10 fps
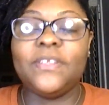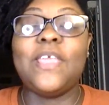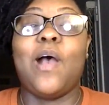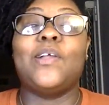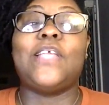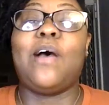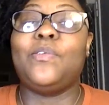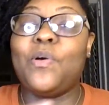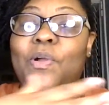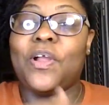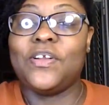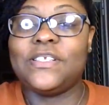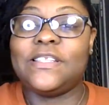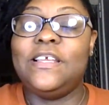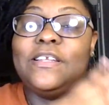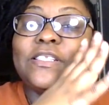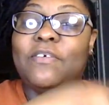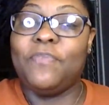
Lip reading: Y'all know Ernestine is the